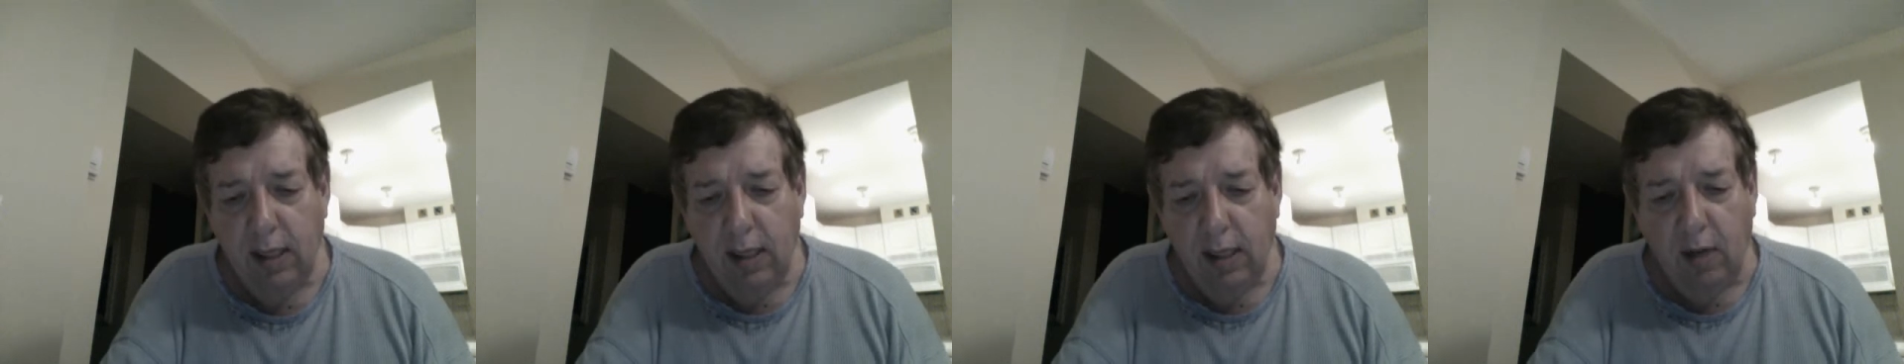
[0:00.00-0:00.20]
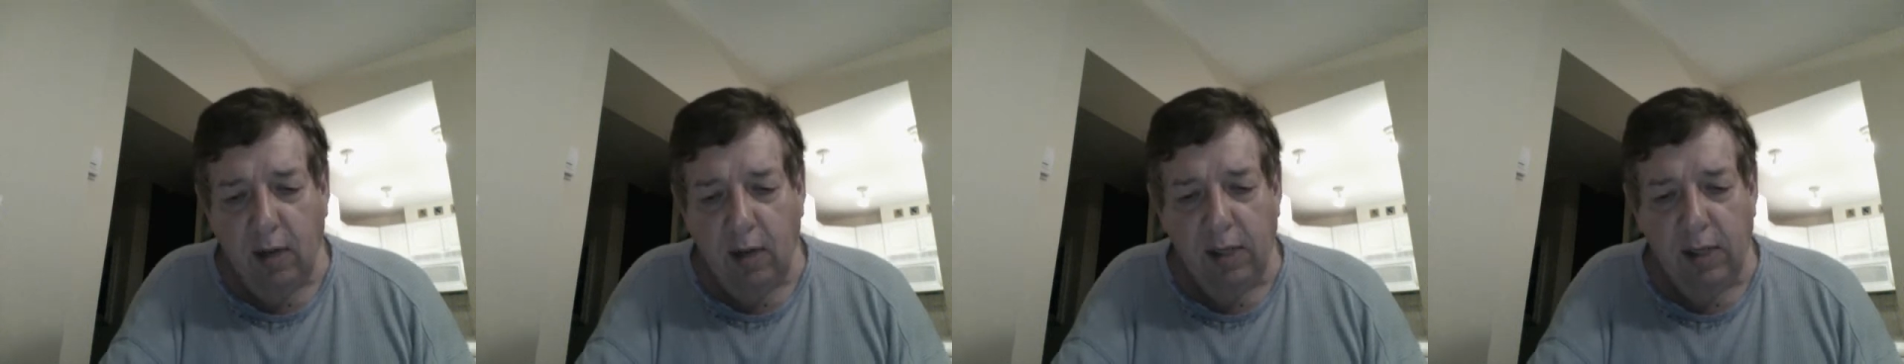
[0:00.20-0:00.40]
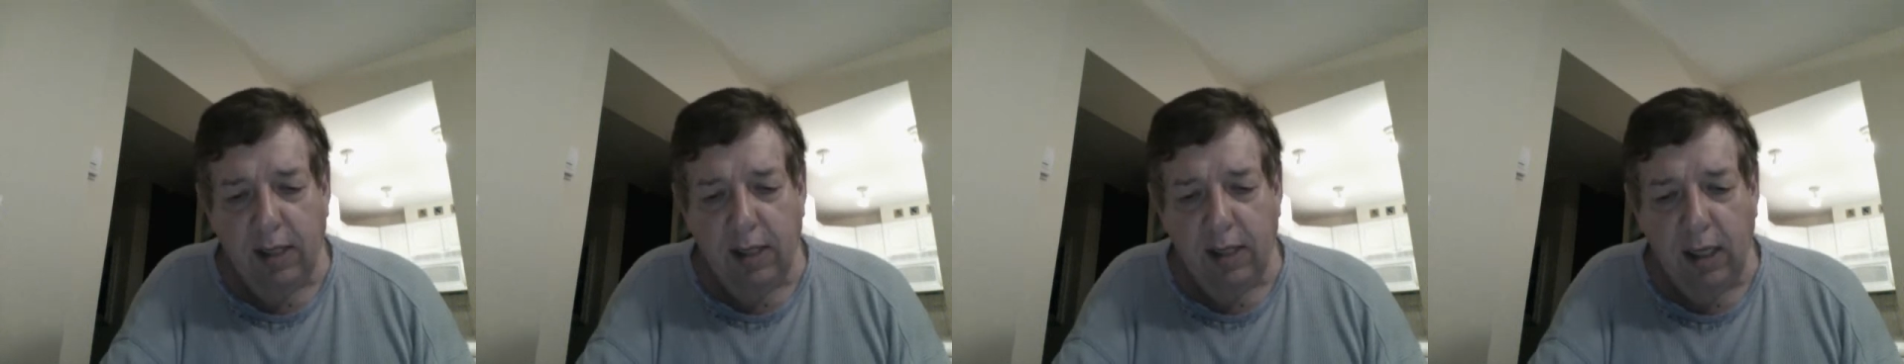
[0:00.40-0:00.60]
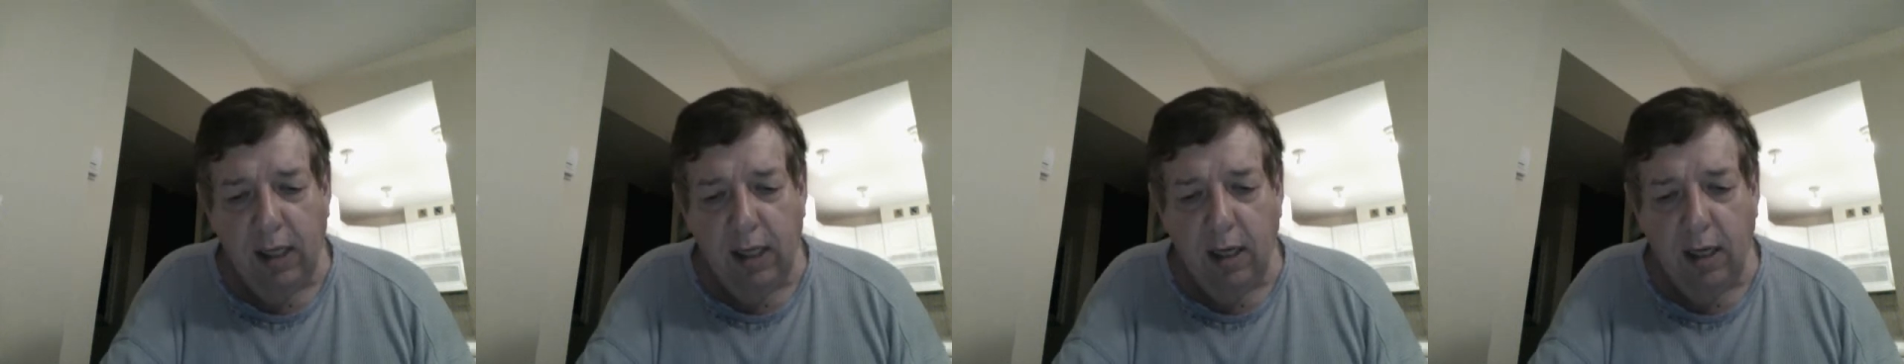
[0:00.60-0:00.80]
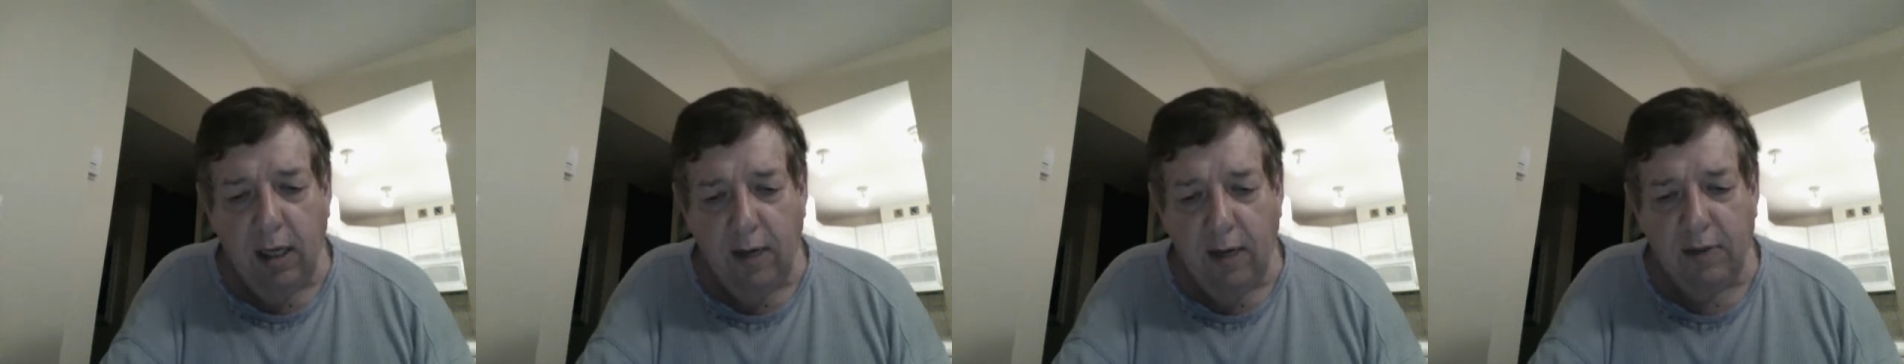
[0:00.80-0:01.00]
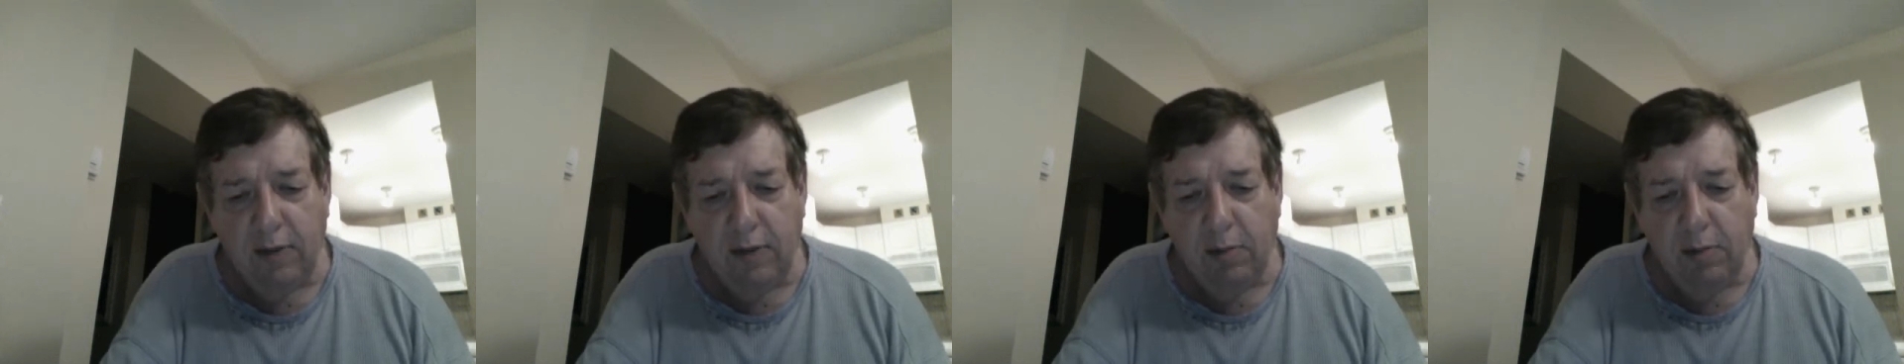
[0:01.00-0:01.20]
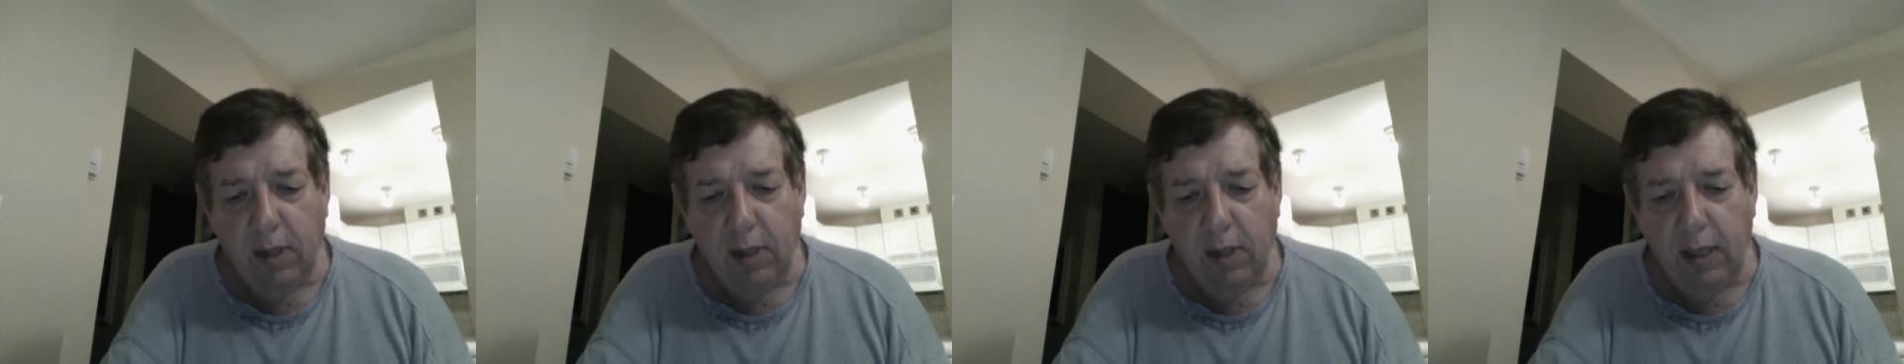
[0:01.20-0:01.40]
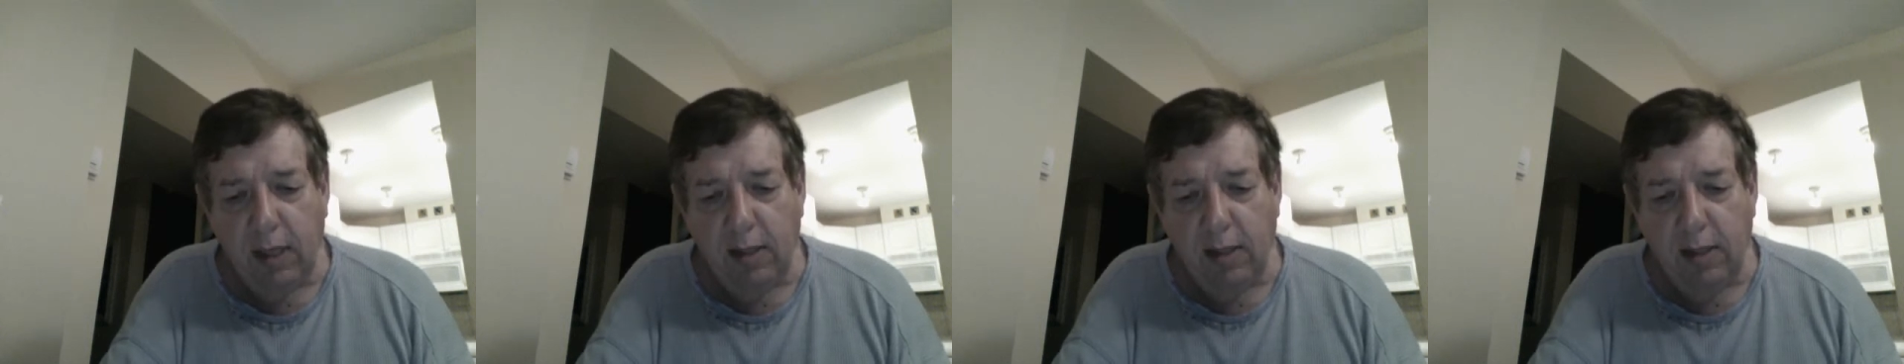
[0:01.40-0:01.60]
only thing
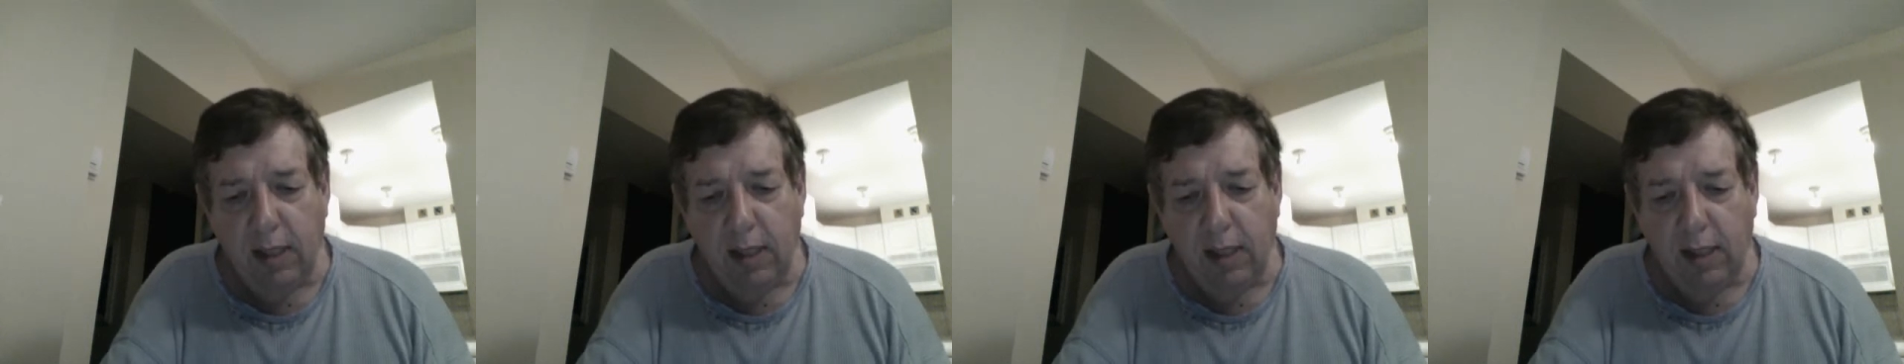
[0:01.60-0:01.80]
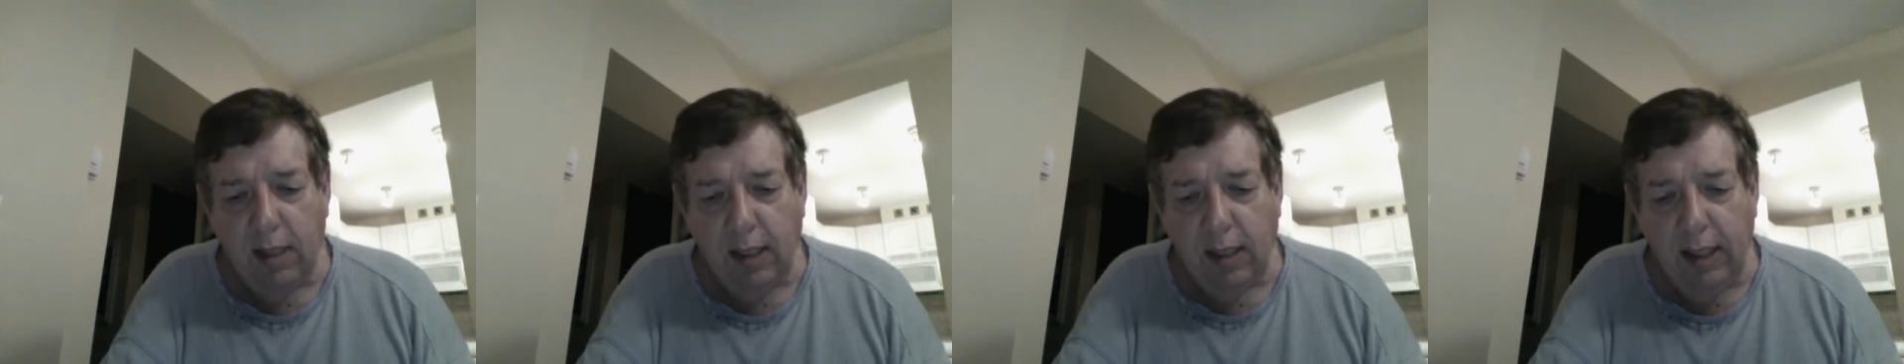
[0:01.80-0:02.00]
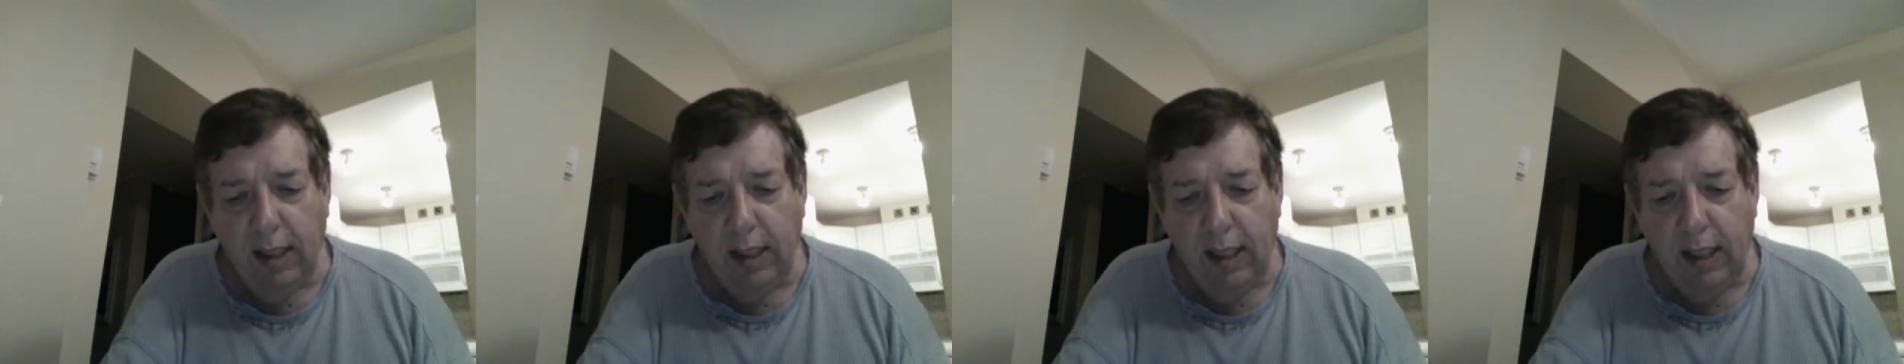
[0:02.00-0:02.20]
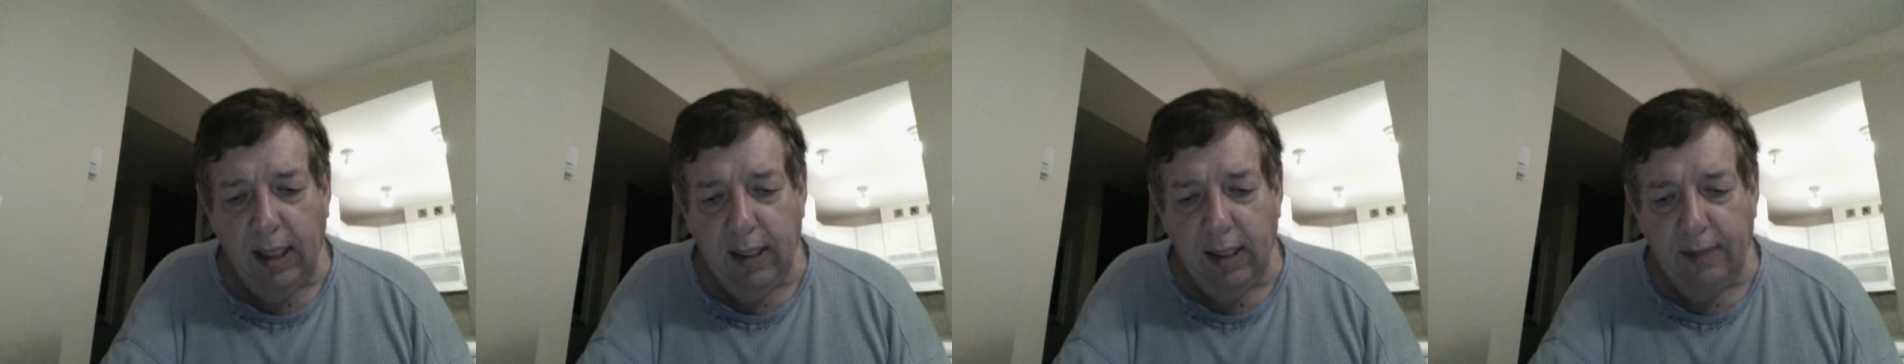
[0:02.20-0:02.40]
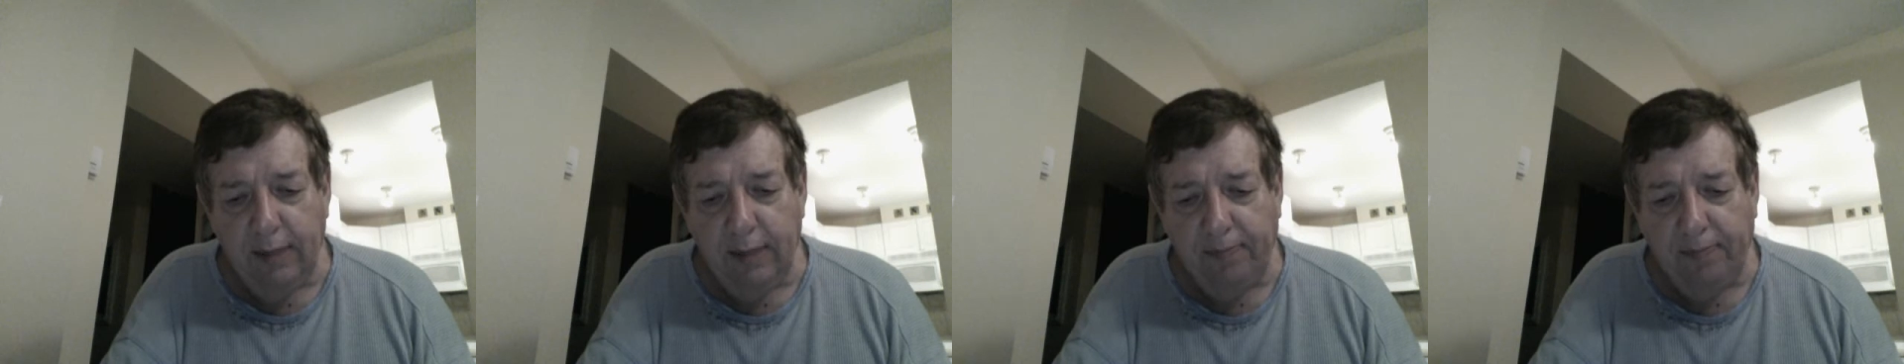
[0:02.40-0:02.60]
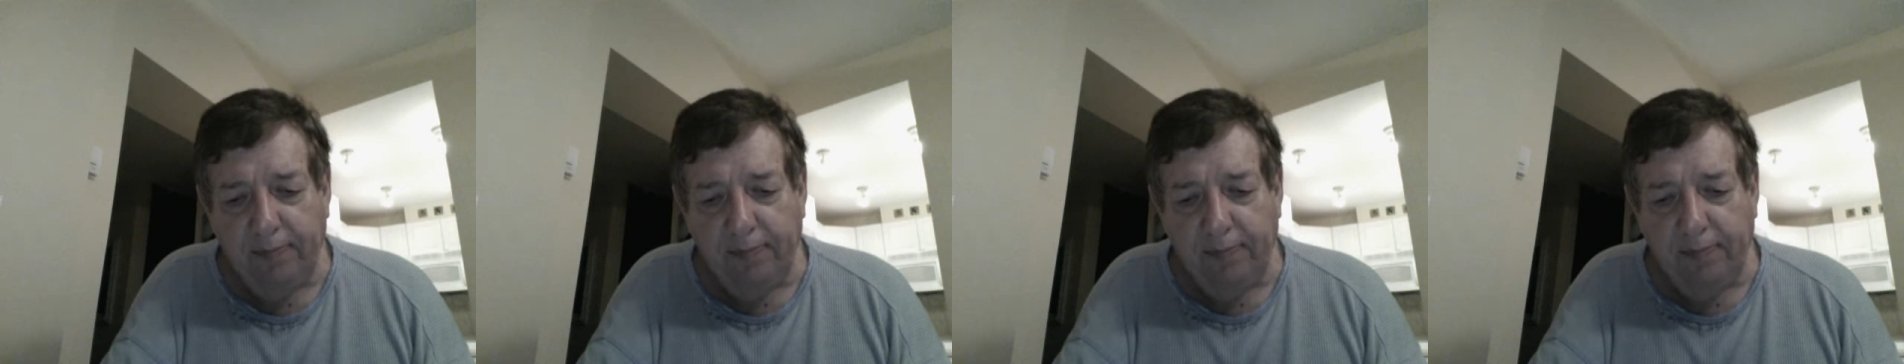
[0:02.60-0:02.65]
comfortable other than the lead.